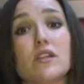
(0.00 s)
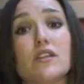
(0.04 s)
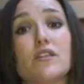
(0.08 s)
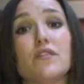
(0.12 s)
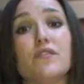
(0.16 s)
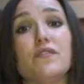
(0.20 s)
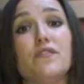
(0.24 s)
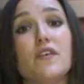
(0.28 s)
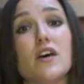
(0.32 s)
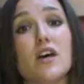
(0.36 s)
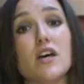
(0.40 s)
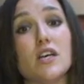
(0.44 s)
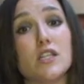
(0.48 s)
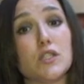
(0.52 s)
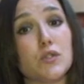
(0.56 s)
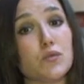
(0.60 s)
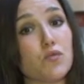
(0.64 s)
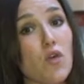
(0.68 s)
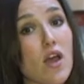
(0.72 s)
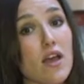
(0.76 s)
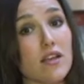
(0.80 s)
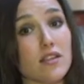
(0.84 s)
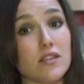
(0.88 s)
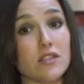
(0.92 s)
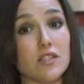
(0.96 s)
of the first
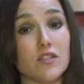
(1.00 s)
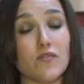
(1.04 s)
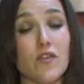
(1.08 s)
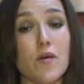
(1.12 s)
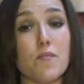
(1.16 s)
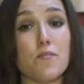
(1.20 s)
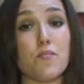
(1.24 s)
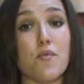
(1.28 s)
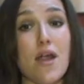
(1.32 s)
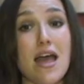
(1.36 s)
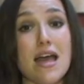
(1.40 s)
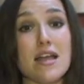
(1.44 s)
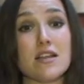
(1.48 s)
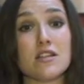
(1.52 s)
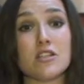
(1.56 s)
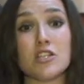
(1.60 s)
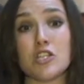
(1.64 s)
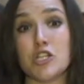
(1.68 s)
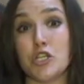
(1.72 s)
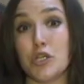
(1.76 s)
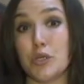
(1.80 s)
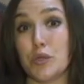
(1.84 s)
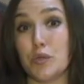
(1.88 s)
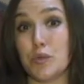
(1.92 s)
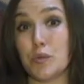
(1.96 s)
runs of a brand
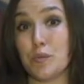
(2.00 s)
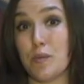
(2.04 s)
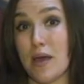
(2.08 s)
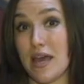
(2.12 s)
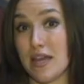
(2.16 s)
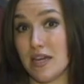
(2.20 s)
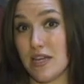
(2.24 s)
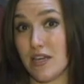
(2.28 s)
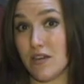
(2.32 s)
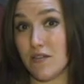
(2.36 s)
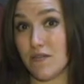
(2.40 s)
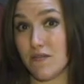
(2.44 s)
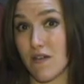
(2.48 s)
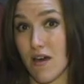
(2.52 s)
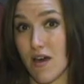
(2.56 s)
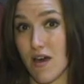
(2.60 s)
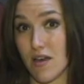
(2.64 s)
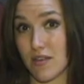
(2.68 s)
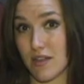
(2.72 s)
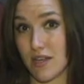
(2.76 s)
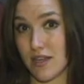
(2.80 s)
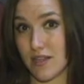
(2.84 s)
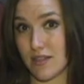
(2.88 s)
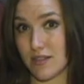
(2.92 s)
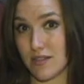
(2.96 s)
new penny
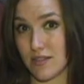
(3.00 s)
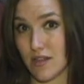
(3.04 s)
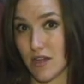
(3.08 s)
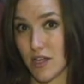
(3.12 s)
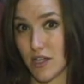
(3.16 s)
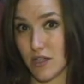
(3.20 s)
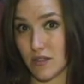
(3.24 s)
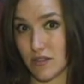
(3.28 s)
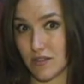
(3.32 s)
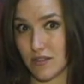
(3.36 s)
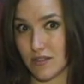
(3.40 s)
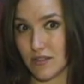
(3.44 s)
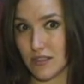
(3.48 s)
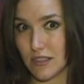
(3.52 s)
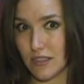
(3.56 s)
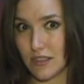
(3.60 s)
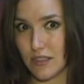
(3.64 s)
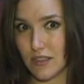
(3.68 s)
farthing cycle.